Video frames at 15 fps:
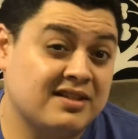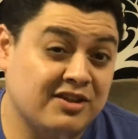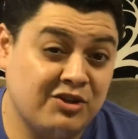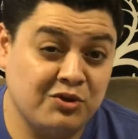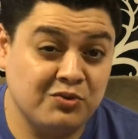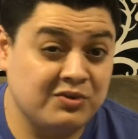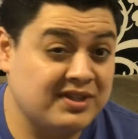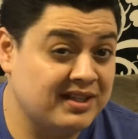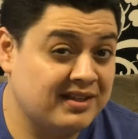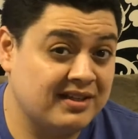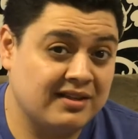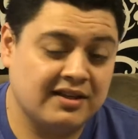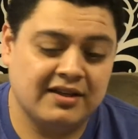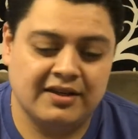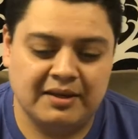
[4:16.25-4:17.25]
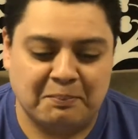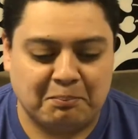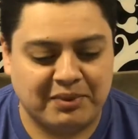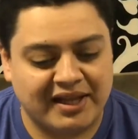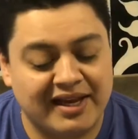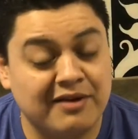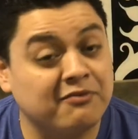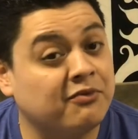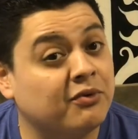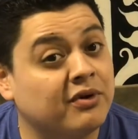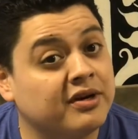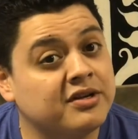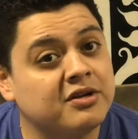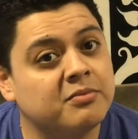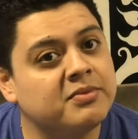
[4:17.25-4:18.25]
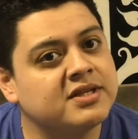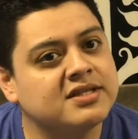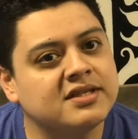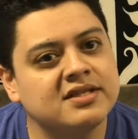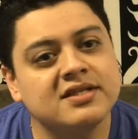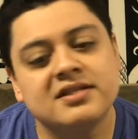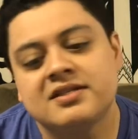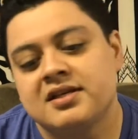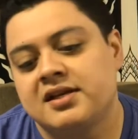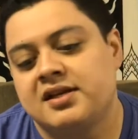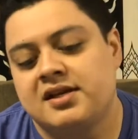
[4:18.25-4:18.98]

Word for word: that you didn't plan for in your business.